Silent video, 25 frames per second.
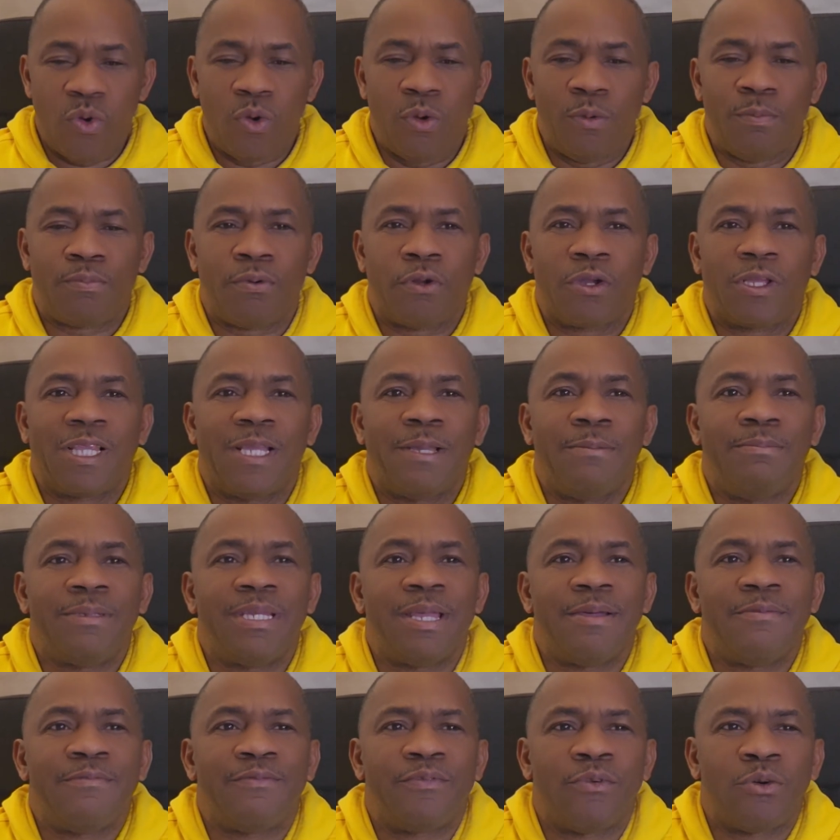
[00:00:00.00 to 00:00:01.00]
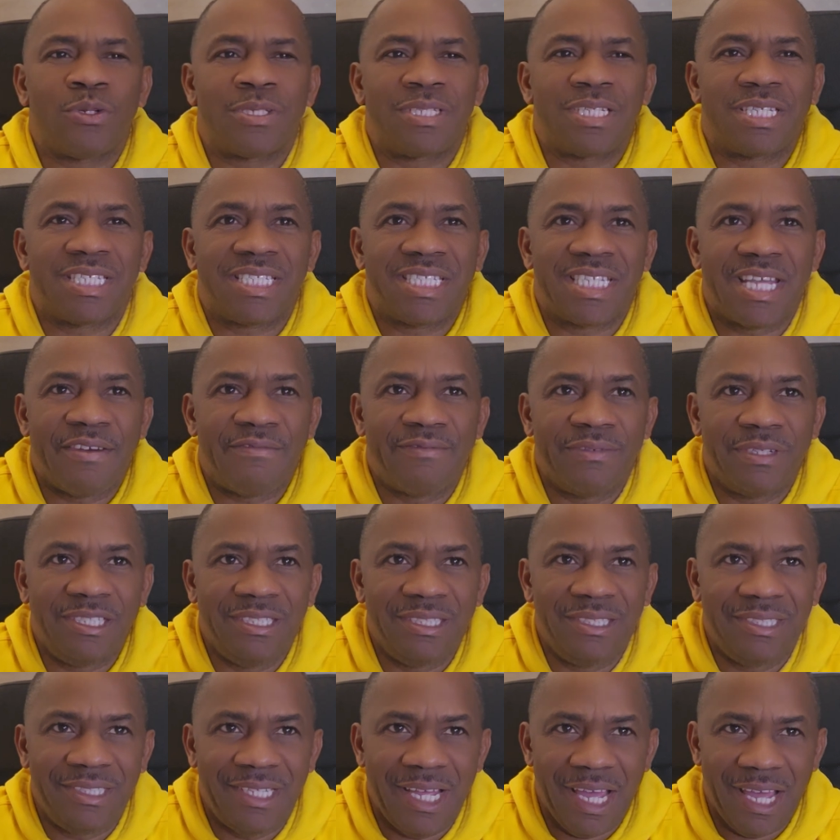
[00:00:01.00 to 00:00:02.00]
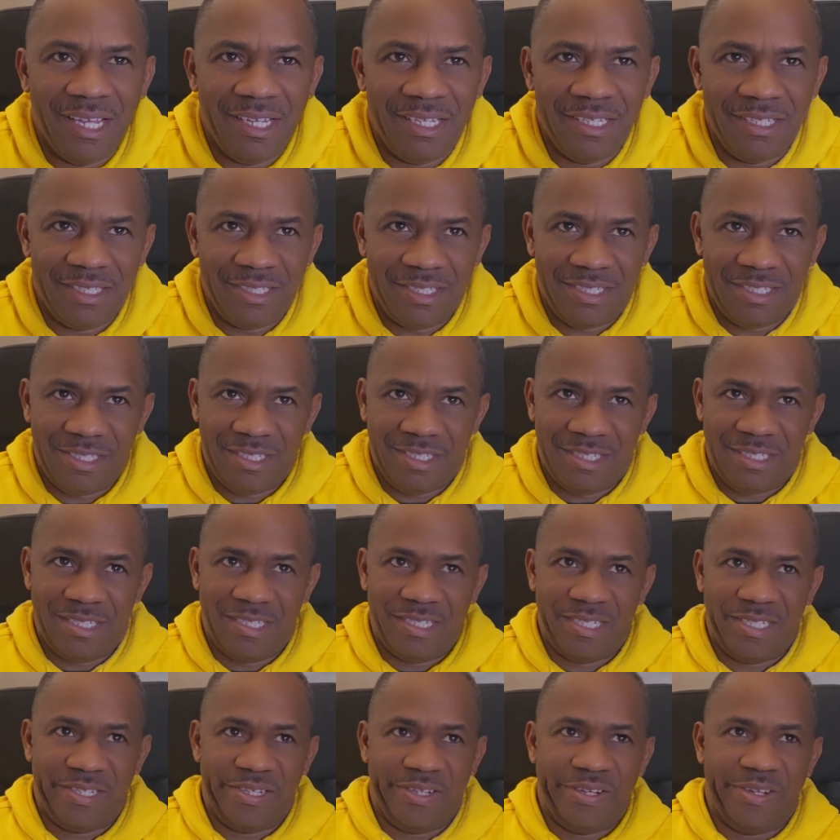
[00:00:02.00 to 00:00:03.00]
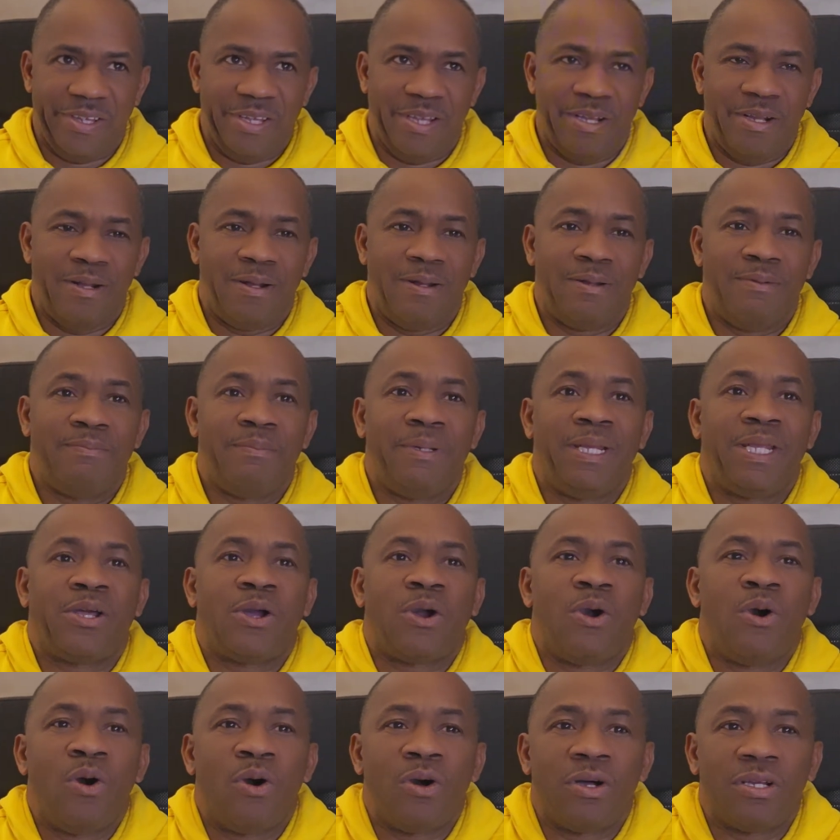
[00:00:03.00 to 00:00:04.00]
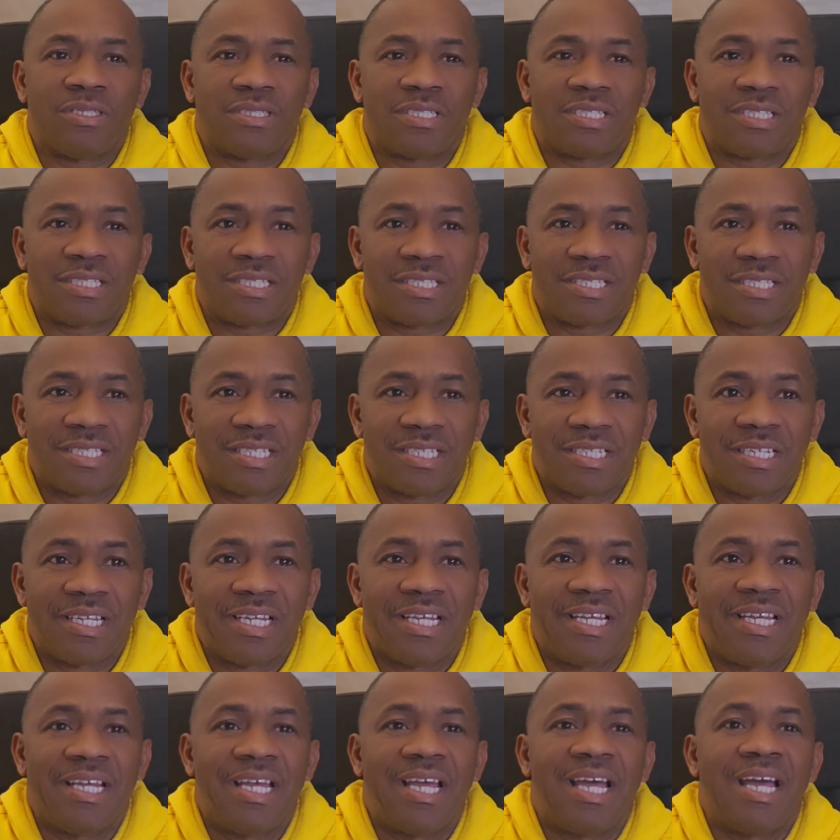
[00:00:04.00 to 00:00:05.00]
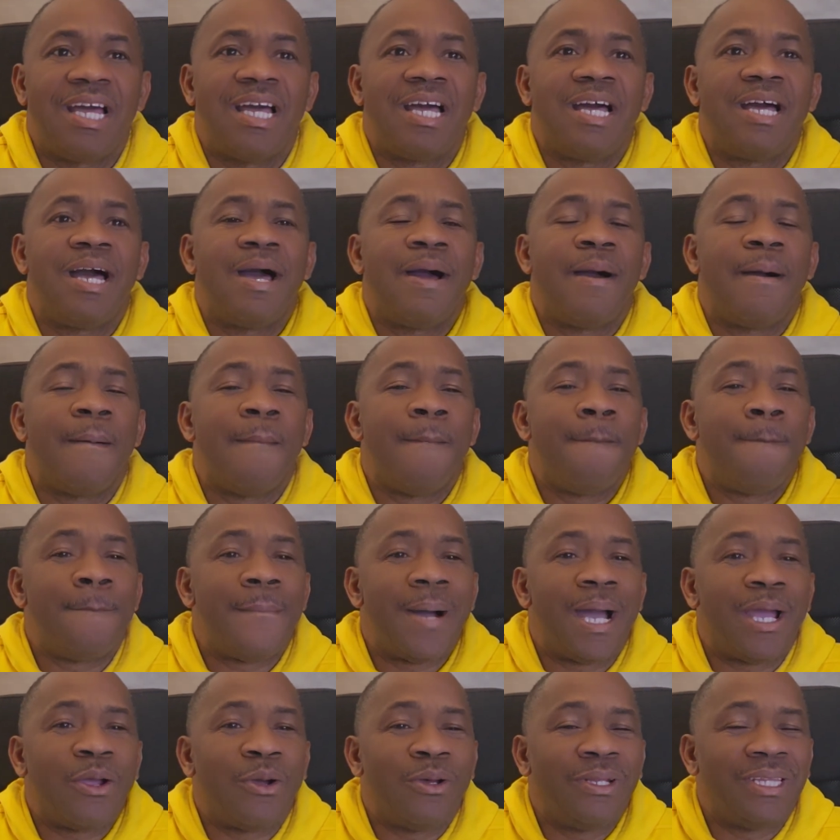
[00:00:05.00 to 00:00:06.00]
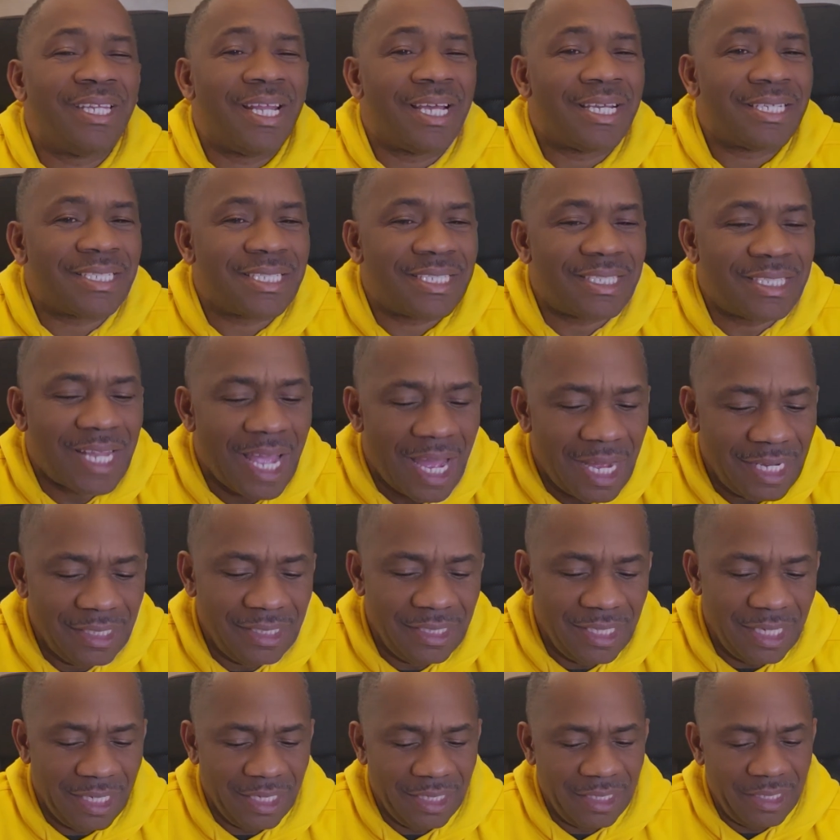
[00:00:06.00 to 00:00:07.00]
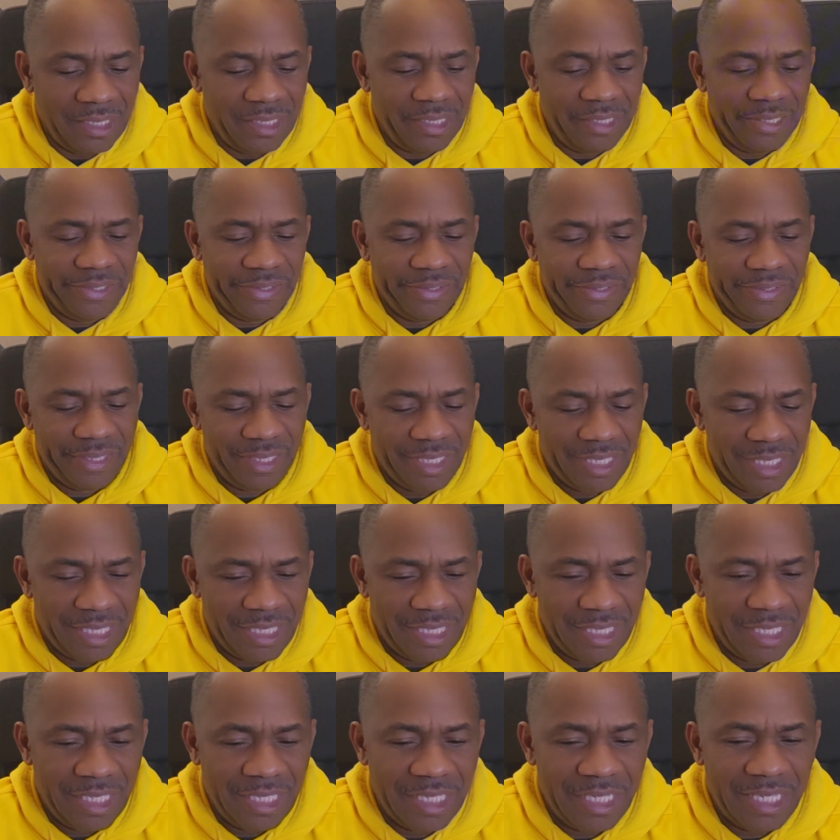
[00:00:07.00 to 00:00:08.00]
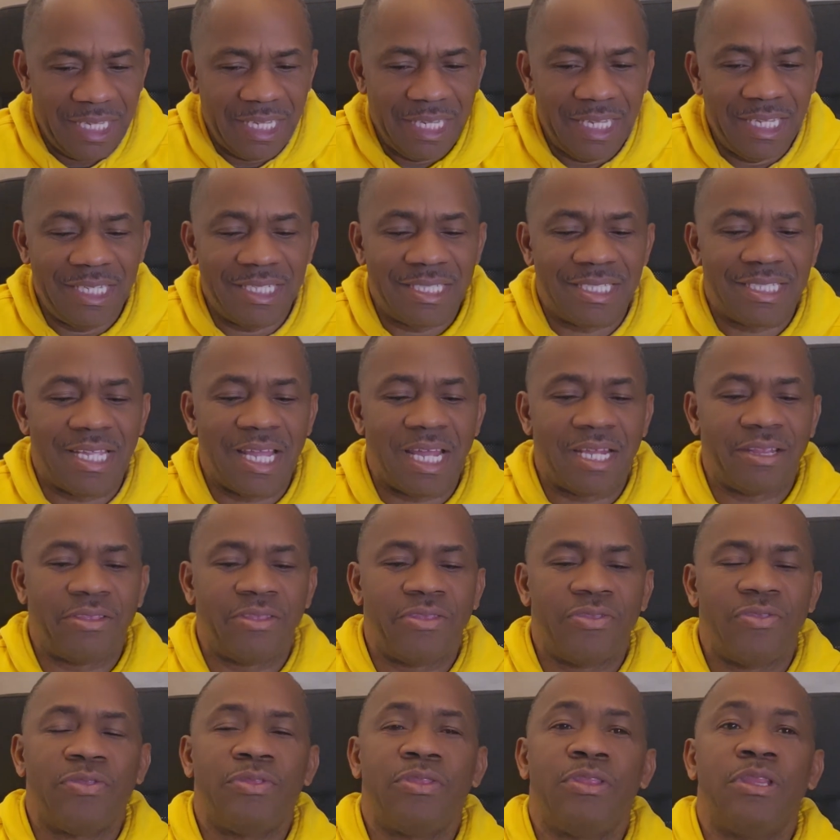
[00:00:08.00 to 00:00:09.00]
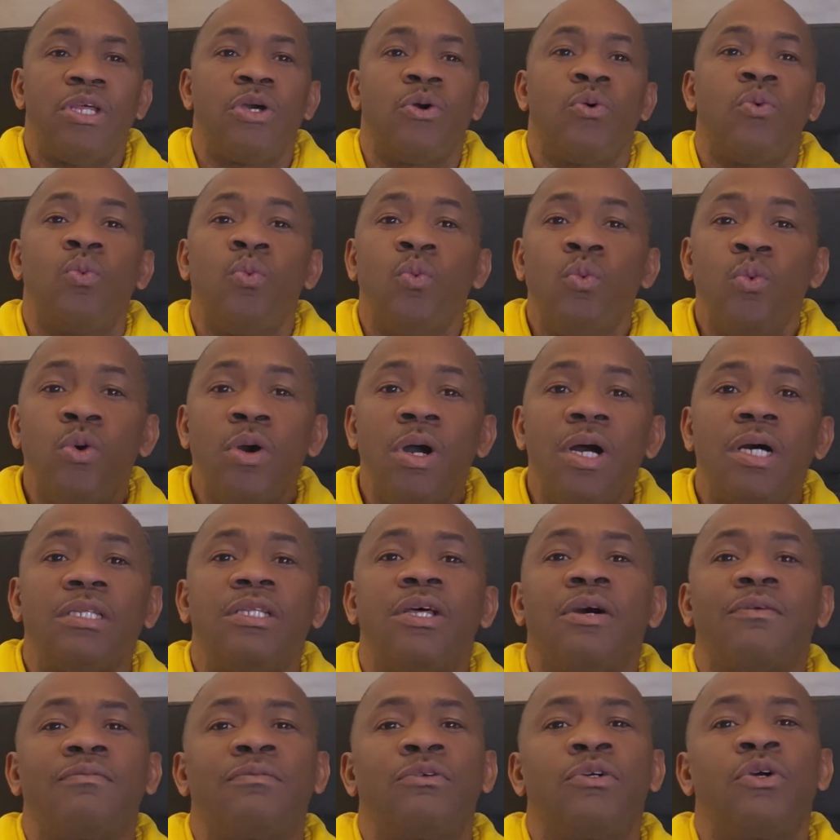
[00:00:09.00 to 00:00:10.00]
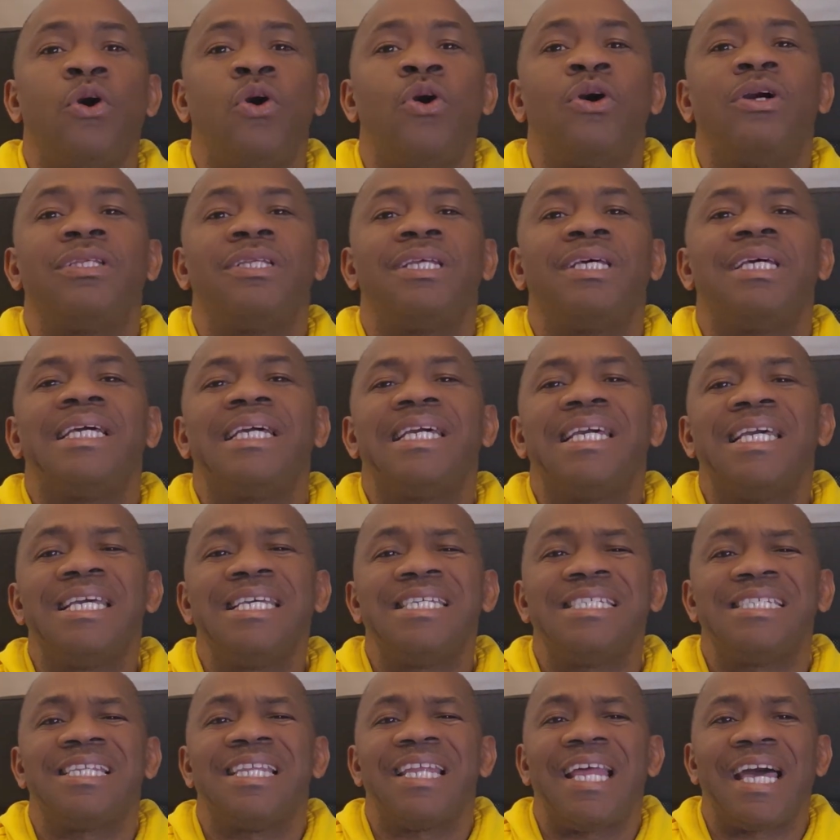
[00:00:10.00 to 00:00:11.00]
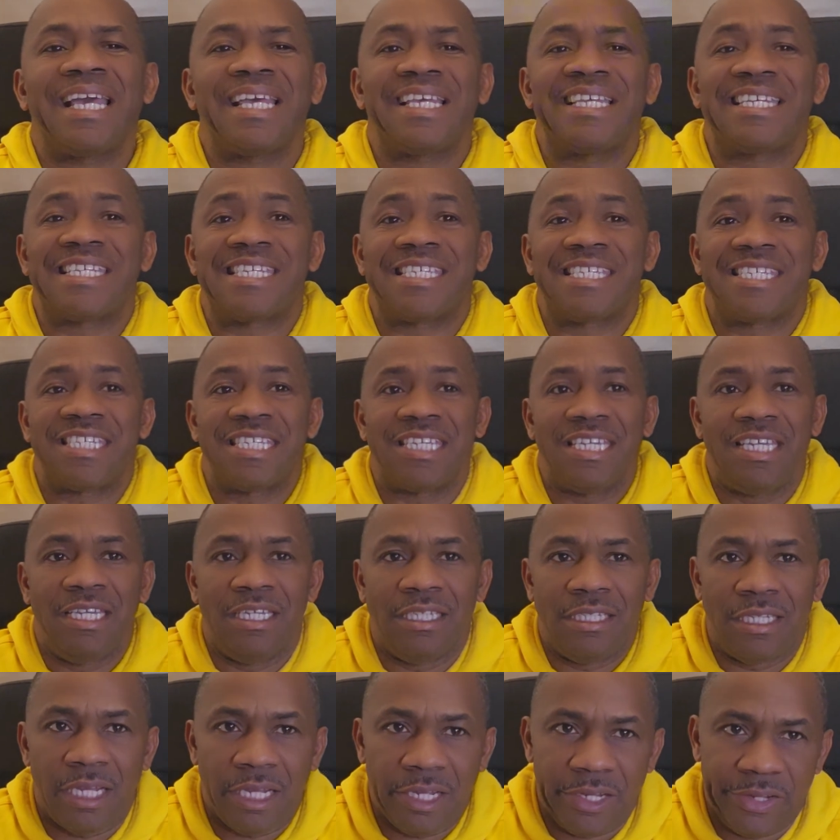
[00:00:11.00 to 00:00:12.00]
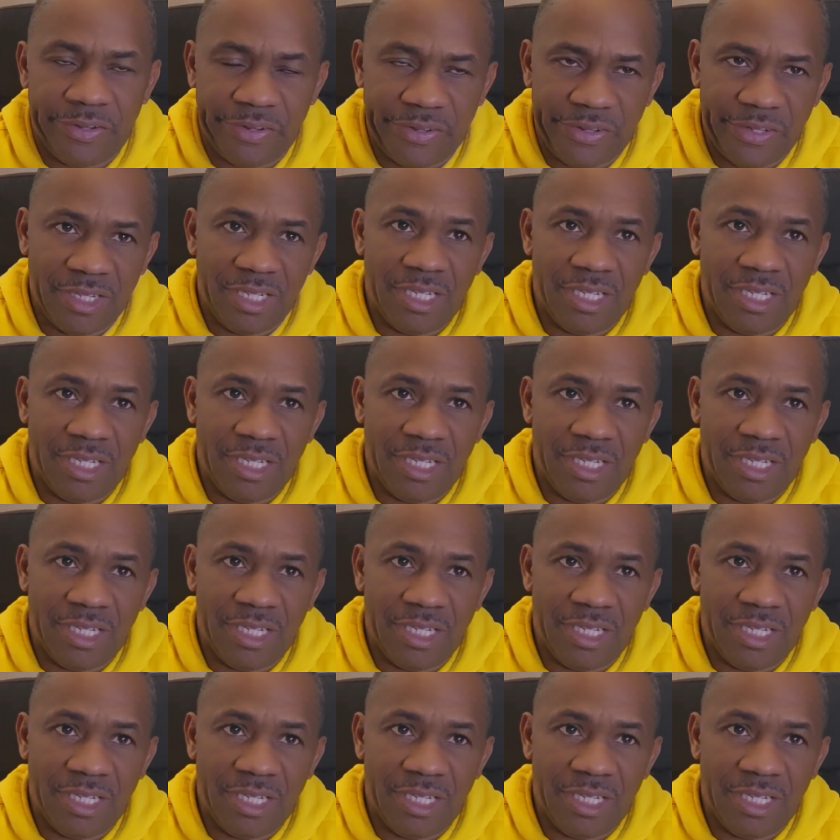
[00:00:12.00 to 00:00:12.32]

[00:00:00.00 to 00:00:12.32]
We'll proclaim them for 7 days because my understanding is that the word of God is like seed.